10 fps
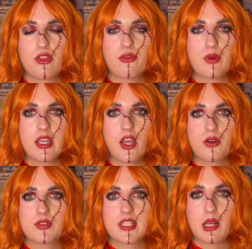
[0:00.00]
the three
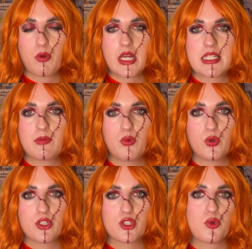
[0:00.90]
girls celebrated
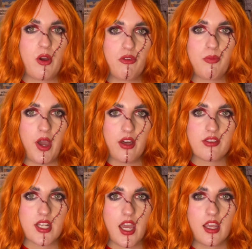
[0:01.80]
Morgan's 12th
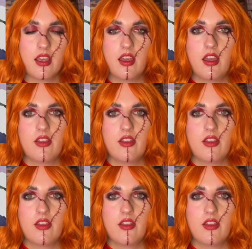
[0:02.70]
birthday.